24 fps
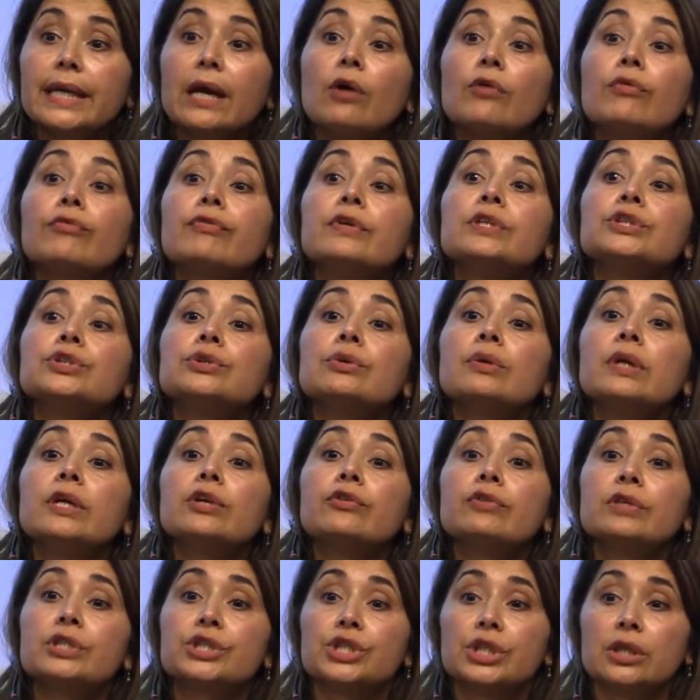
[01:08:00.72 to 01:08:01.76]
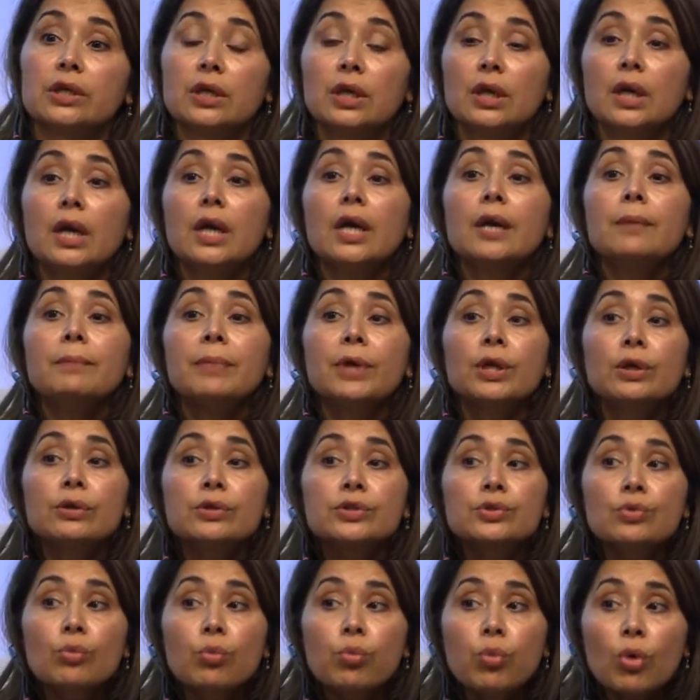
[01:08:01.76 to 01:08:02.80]
our official literature
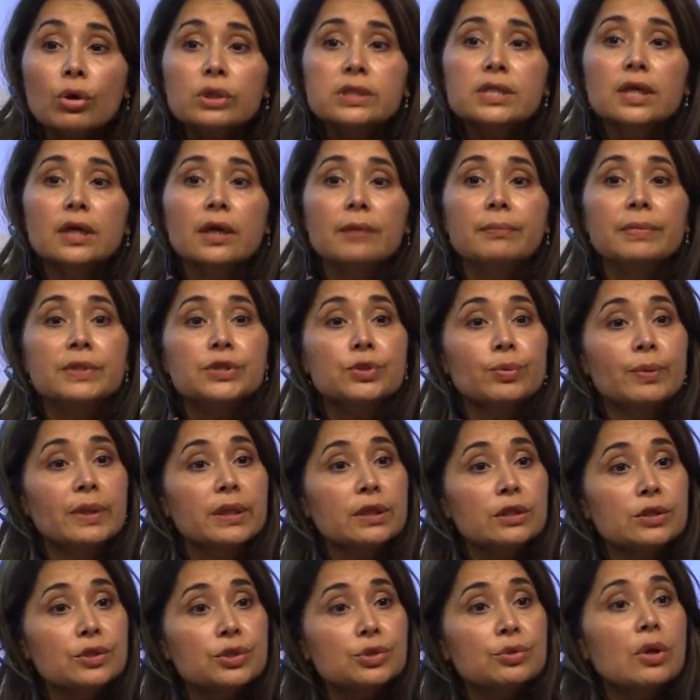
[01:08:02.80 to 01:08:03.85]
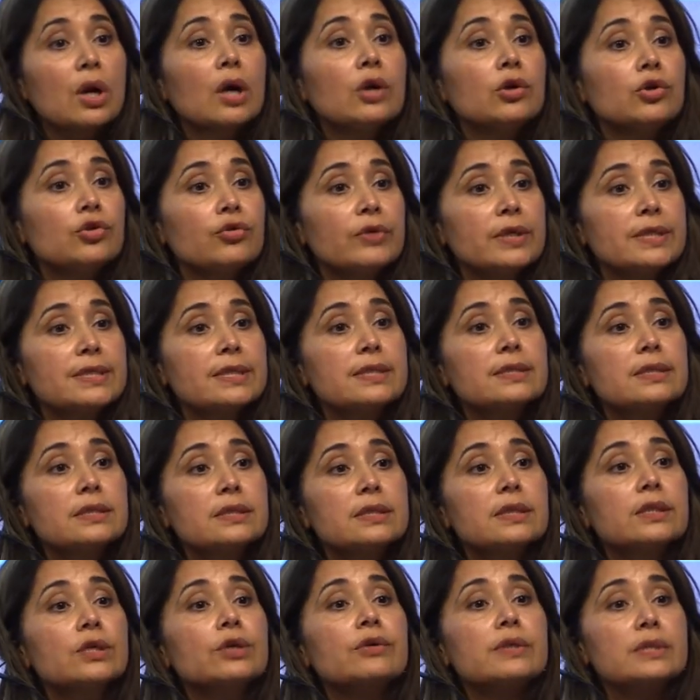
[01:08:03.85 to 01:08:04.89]
because water between the two countries is a
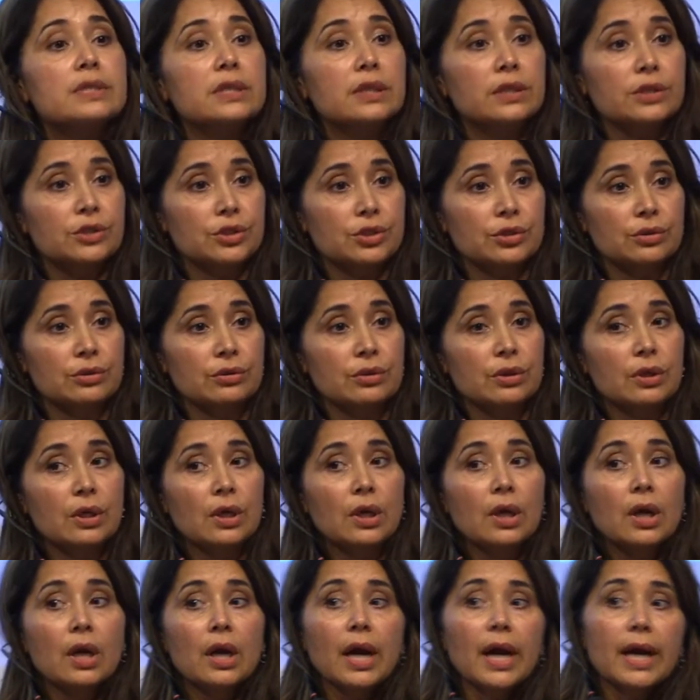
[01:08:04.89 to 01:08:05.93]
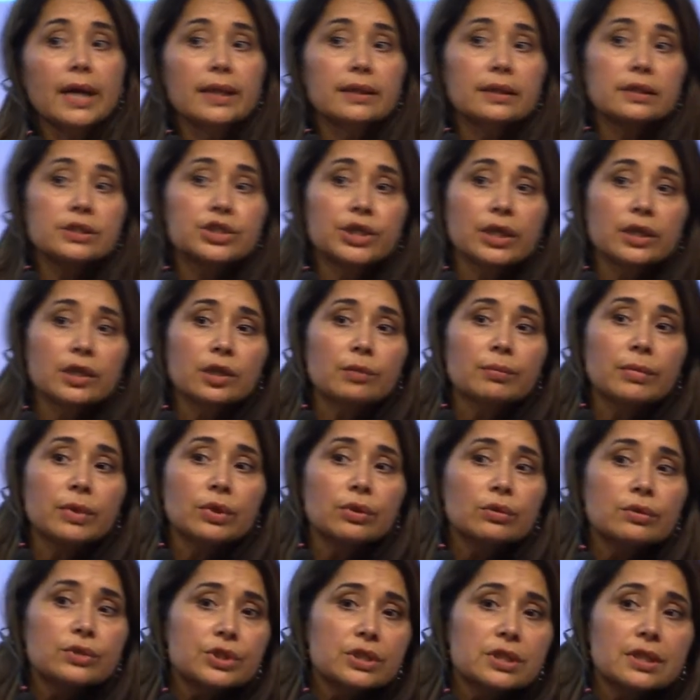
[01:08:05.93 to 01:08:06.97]
security issue. And the gentleman
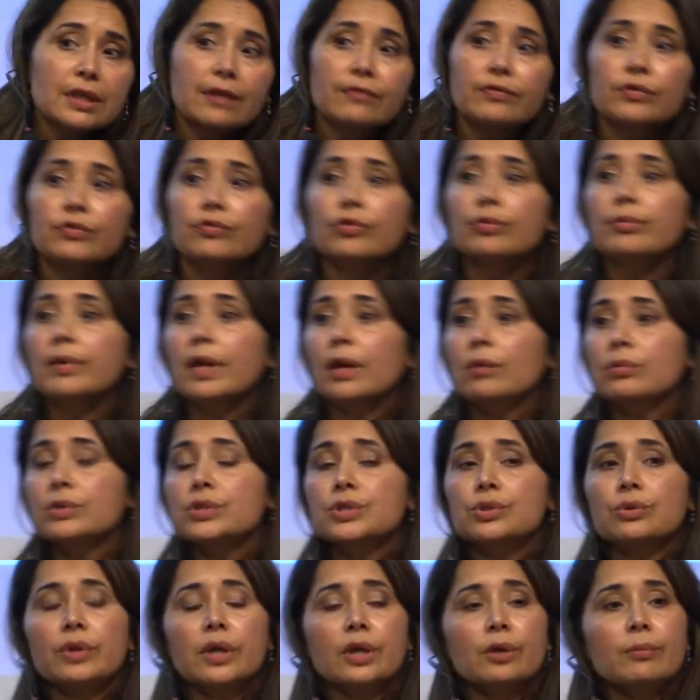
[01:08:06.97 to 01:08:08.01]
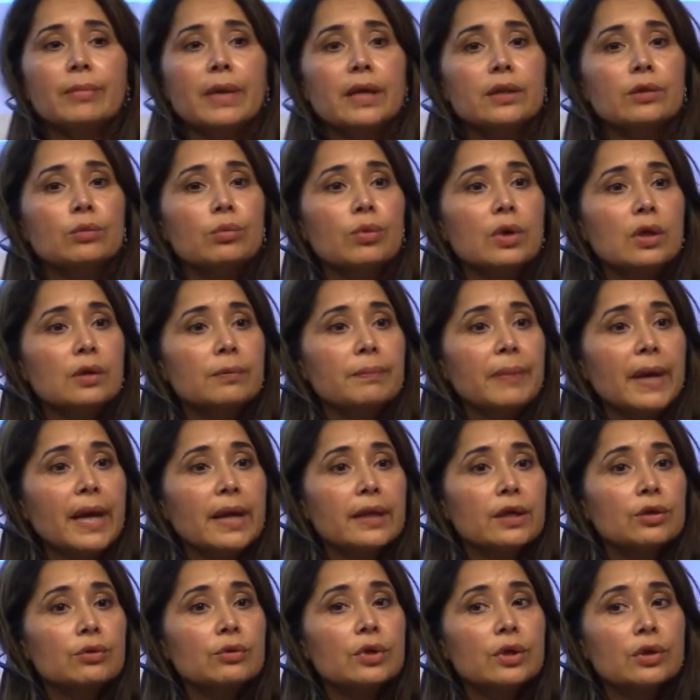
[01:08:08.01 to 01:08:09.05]
who's just left the room now was talking about the World
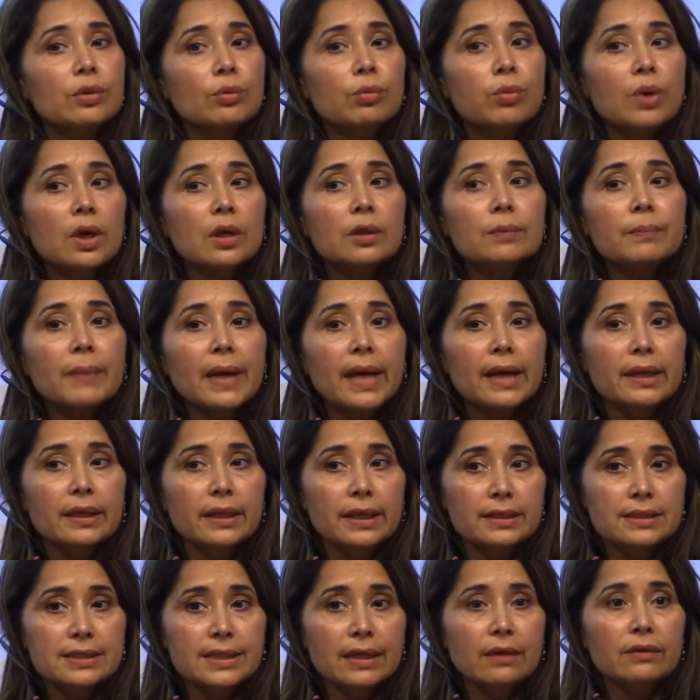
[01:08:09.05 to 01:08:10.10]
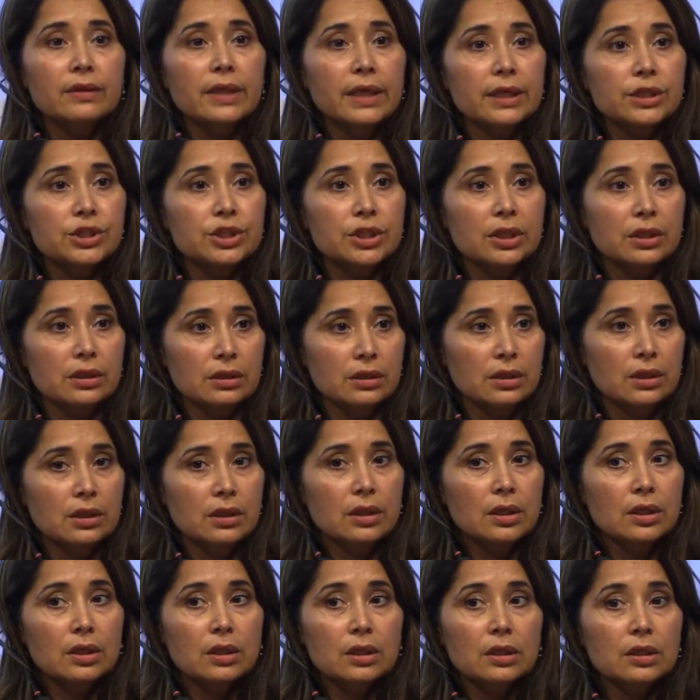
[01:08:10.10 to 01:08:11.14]
Bank. You know, the World Bank in South Asia
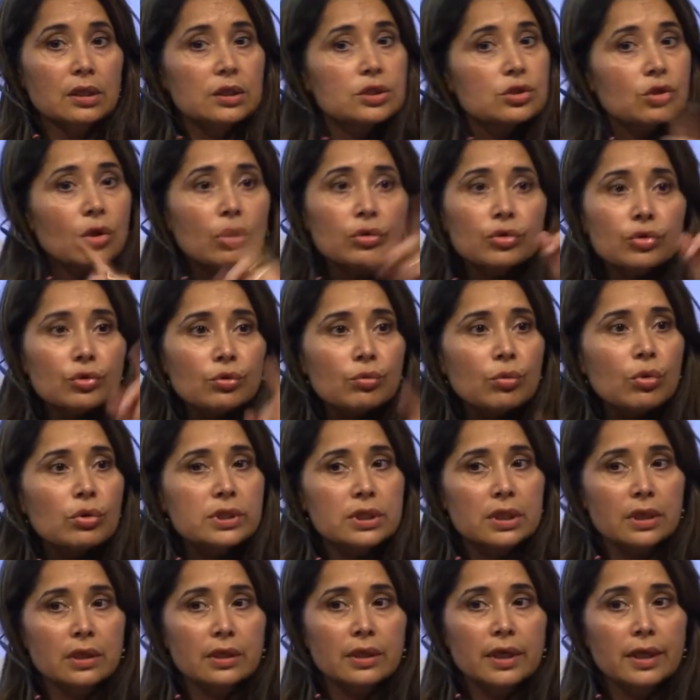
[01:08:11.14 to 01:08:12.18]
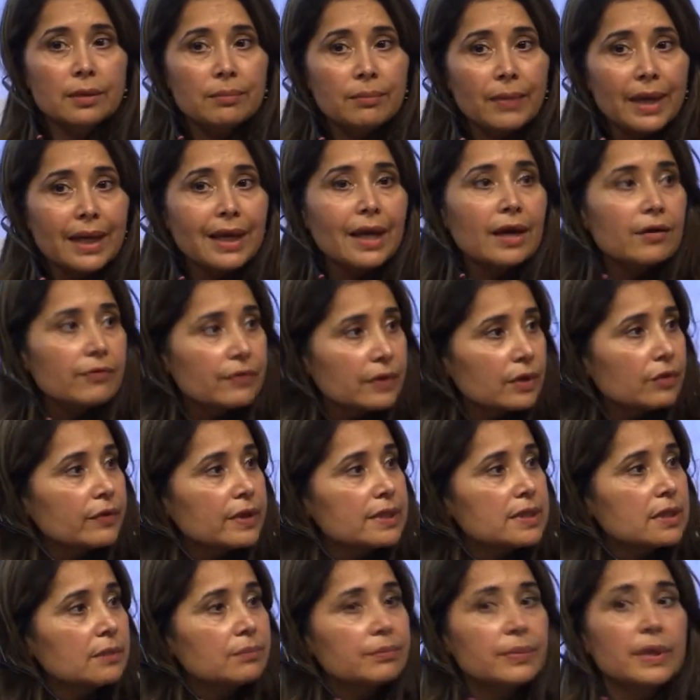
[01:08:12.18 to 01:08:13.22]
does not do water. It may have in the
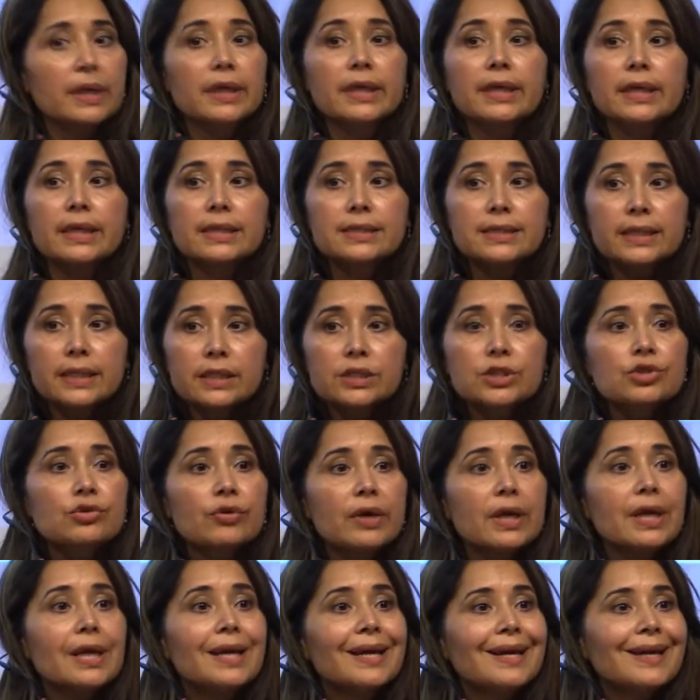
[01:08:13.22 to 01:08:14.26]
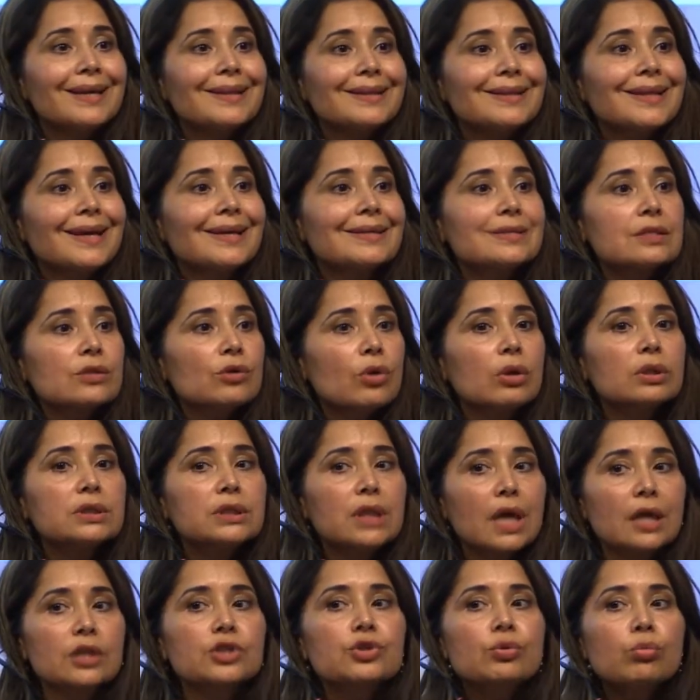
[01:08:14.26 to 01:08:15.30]
recent, but in its history, it does not
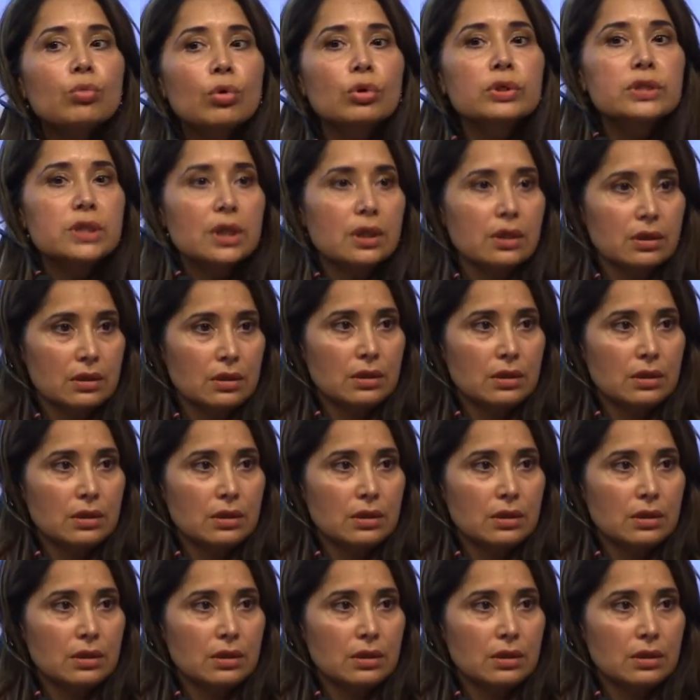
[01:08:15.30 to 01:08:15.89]
touch water.